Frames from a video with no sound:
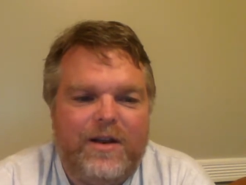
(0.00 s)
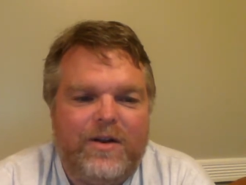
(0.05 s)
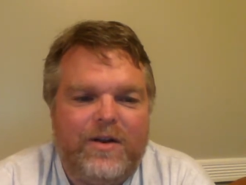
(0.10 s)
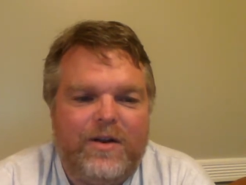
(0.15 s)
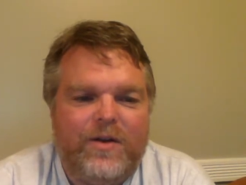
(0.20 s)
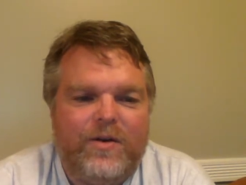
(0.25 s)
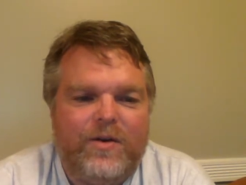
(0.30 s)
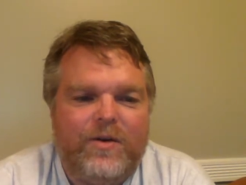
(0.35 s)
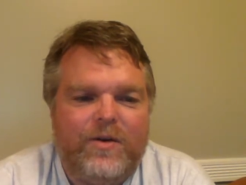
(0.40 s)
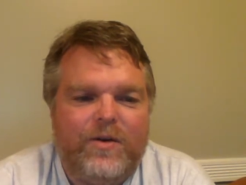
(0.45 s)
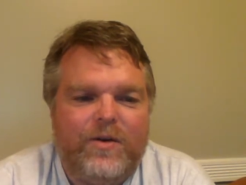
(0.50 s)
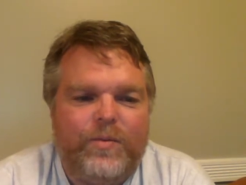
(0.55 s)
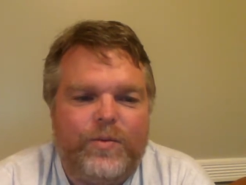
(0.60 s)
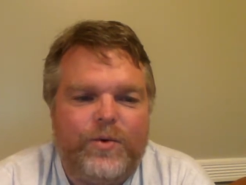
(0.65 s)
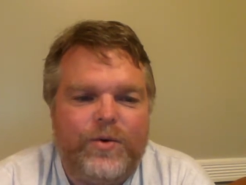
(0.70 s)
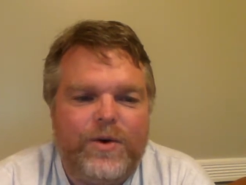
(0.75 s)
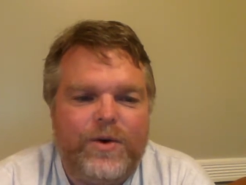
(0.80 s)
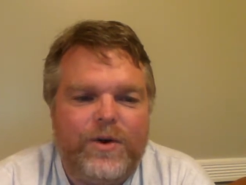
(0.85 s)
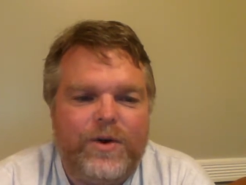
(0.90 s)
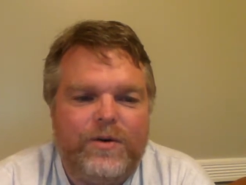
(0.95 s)
Local
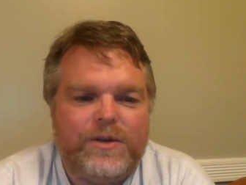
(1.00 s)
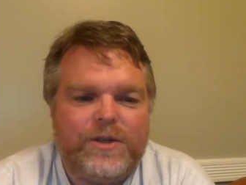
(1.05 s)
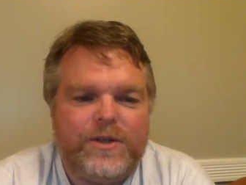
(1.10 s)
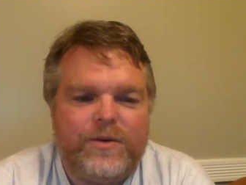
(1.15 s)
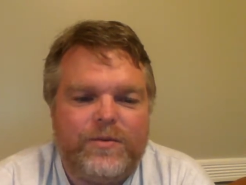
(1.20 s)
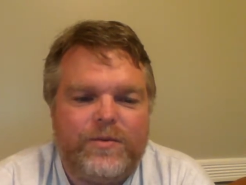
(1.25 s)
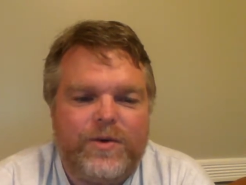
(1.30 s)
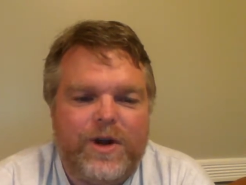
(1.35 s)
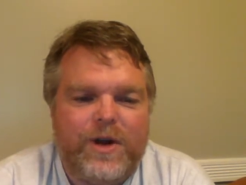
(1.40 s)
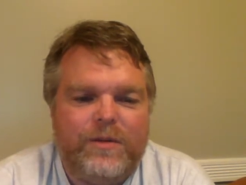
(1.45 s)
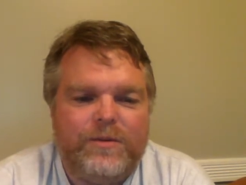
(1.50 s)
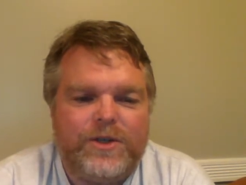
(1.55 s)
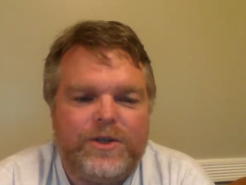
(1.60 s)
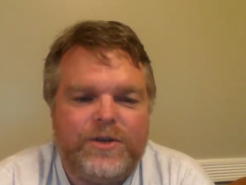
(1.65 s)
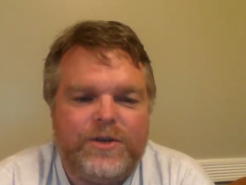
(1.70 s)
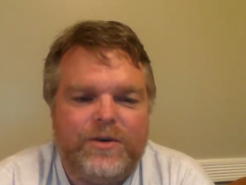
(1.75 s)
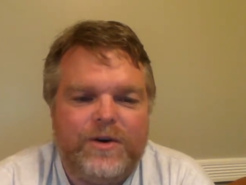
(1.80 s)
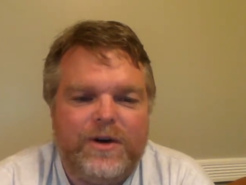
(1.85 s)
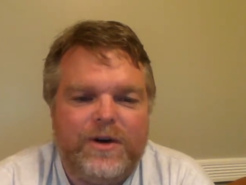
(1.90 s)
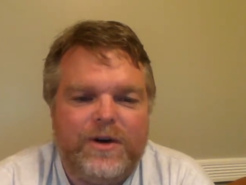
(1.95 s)
brewnoser Rob
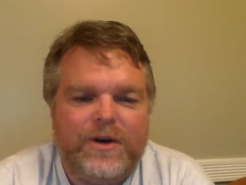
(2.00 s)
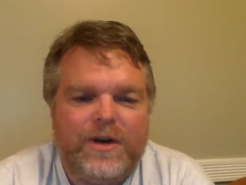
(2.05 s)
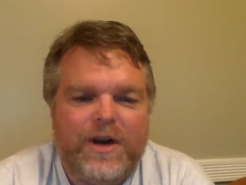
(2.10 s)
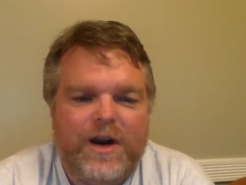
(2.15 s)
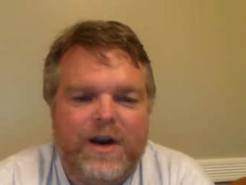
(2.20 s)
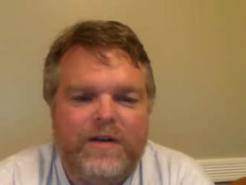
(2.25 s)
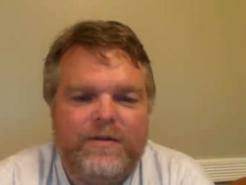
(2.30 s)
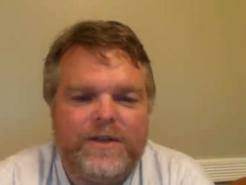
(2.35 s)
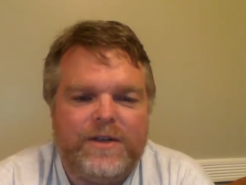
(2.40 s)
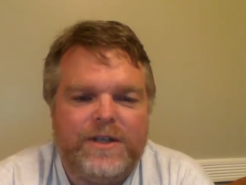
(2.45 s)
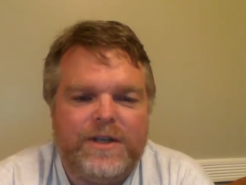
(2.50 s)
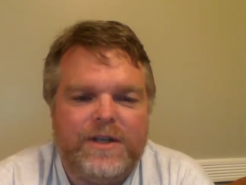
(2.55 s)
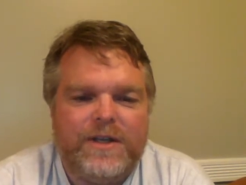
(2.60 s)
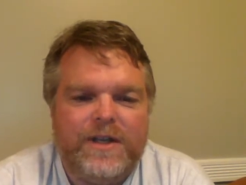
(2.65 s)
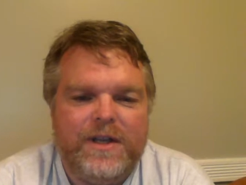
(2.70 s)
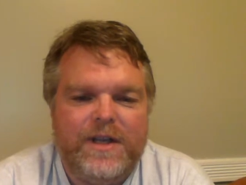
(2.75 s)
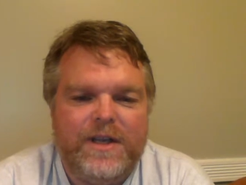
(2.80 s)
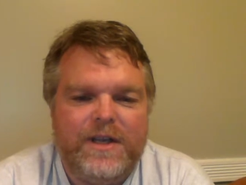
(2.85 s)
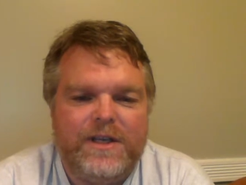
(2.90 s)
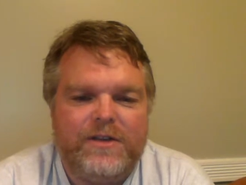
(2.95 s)
Shortt harvested
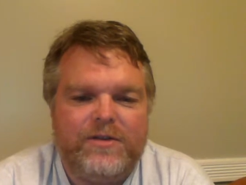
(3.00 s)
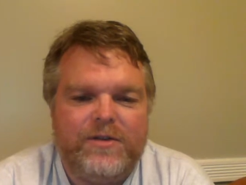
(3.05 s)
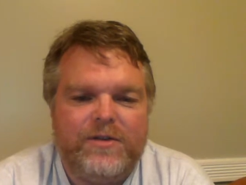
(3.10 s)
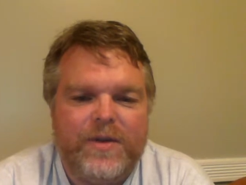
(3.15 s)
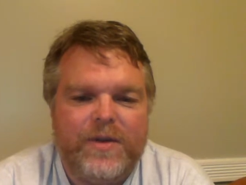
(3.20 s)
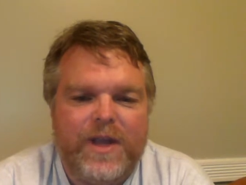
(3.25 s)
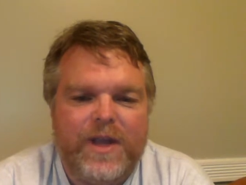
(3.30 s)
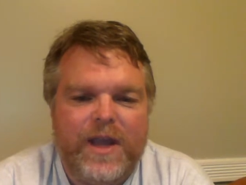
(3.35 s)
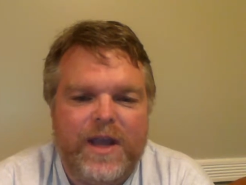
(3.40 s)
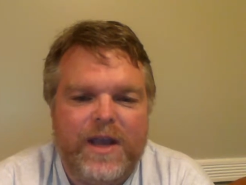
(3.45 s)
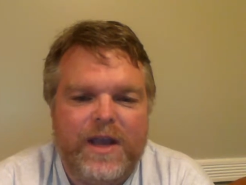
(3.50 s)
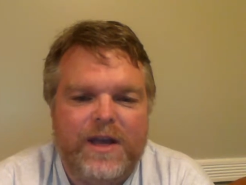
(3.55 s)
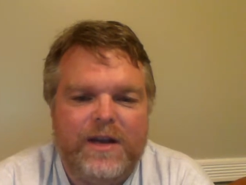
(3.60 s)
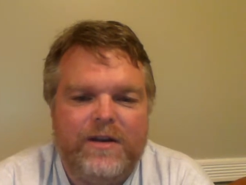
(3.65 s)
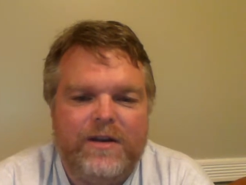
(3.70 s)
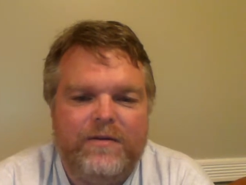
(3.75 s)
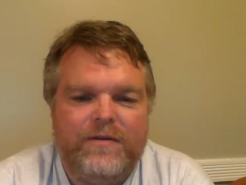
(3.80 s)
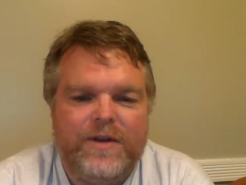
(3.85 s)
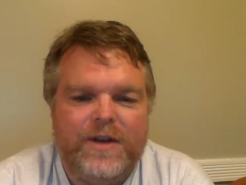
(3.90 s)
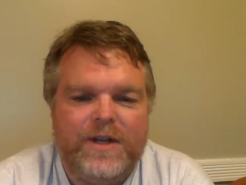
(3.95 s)
the yeast from a can
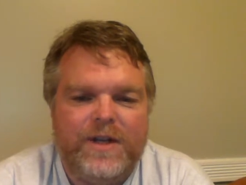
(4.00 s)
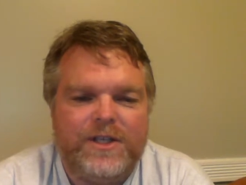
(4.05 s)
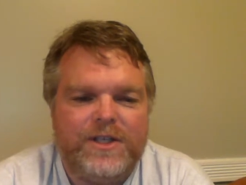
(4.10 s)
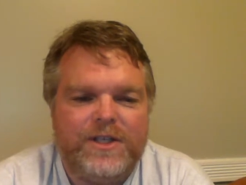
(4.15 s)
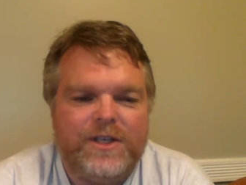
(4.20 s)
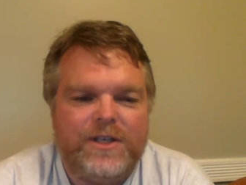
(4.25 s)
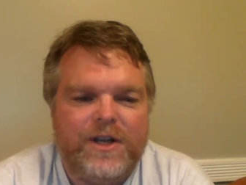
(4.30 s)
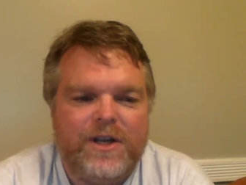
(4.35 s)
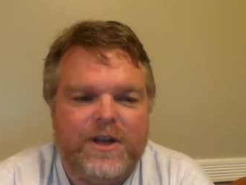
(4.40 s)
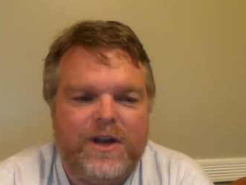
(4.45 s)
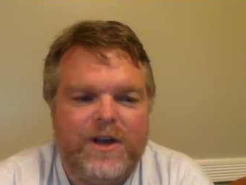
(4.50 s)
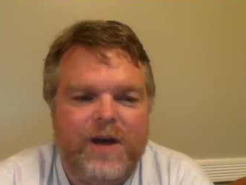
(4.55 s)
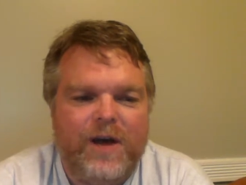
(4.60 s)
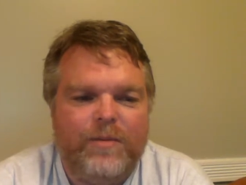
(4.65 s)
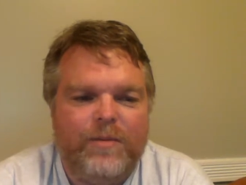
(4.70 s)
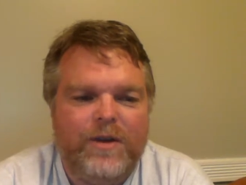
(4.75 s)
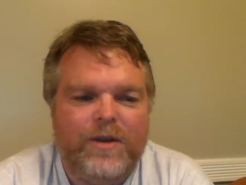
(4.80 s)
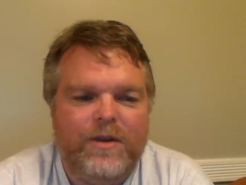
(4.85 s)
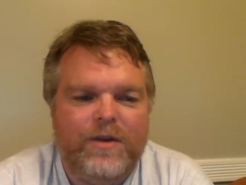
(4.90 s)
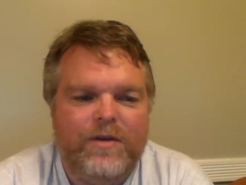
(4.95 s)
of delicious
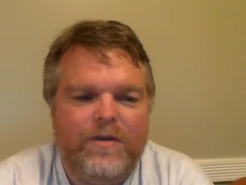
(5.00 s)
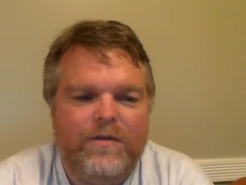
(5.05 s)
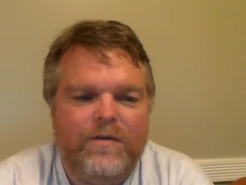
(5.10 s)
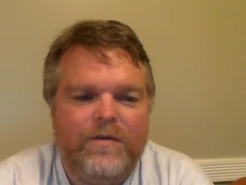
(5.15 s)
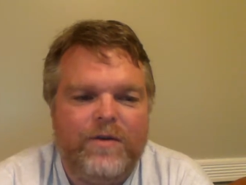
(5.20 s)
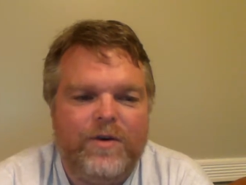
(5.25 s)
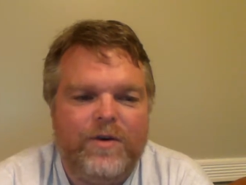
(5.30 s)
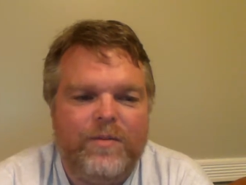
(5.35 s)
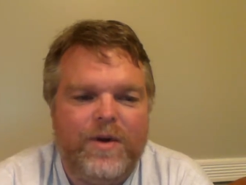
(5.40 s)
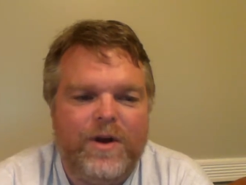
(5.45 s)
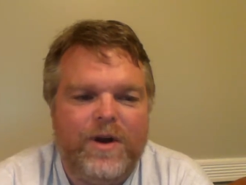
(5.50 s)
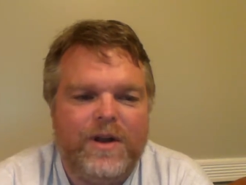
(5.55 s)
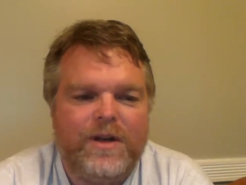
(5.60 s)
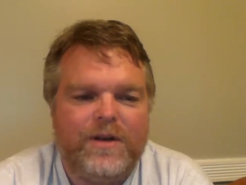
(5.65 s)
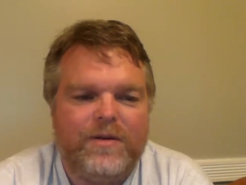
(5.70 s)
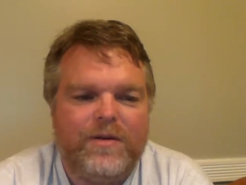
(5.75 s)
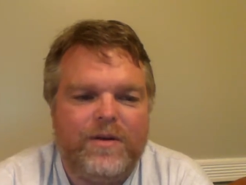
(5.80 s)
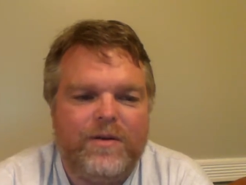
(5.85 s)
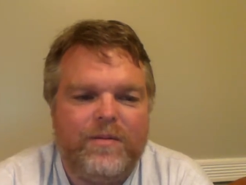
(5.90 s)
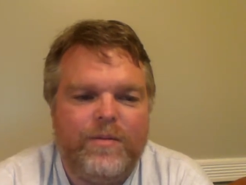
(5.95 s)
hoppy
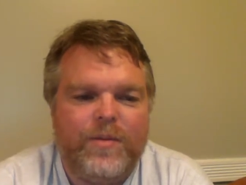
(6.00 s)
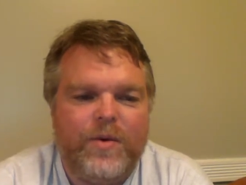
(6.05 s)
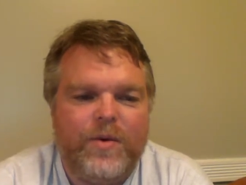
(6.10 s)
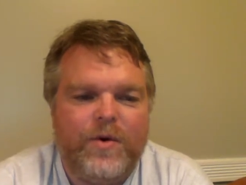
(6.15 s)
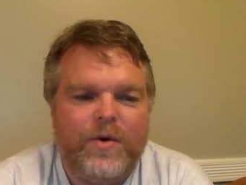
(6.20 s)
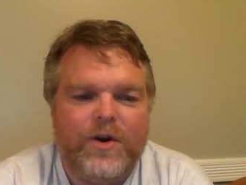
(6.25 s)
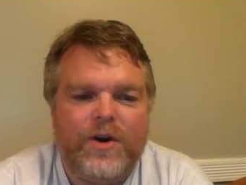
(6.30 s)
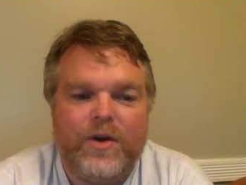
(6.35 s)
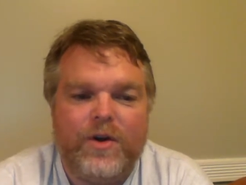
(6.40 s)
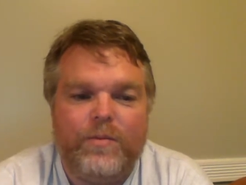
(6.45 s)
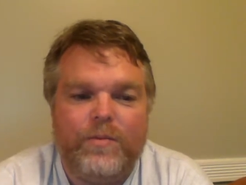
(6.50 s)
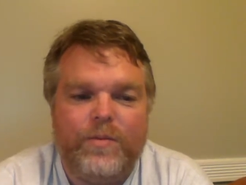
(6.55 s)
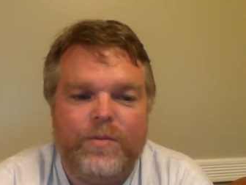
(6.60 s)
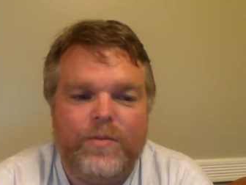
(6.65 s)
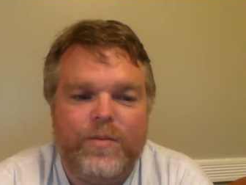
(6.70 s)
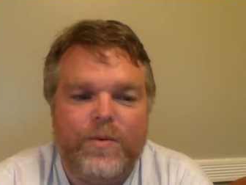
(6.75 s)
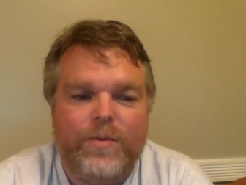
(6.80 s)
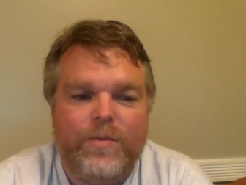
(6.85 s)
Vermont-born